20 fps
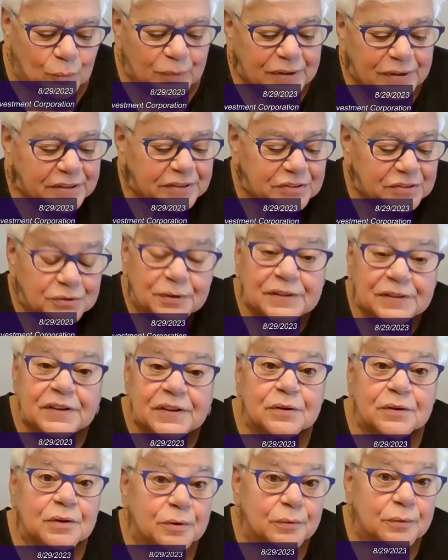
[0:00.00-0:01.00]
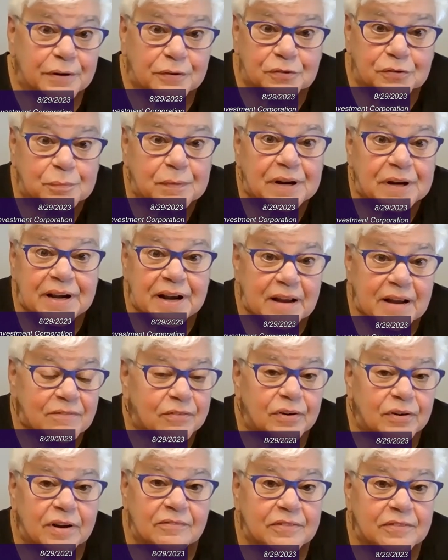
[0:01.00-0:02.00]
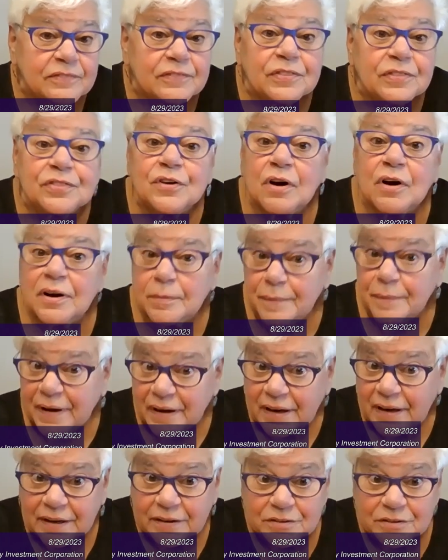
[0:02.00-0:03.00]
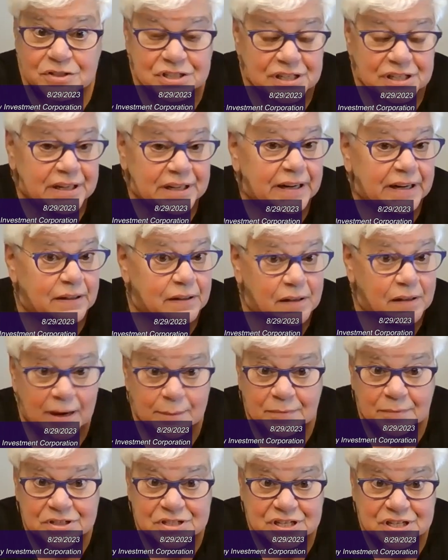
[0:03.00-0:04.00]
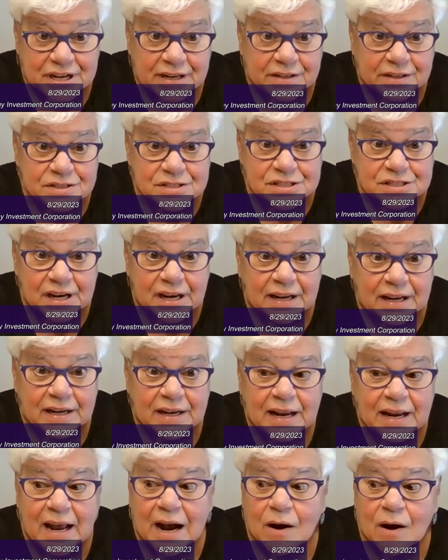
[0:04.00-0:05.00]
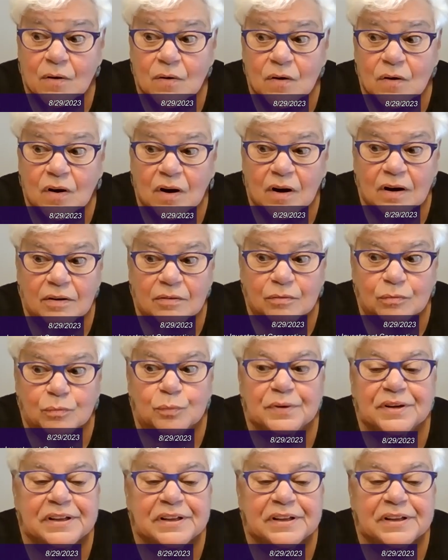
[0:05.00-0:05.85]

really during their careers may never have even thought about energy and climate change and now are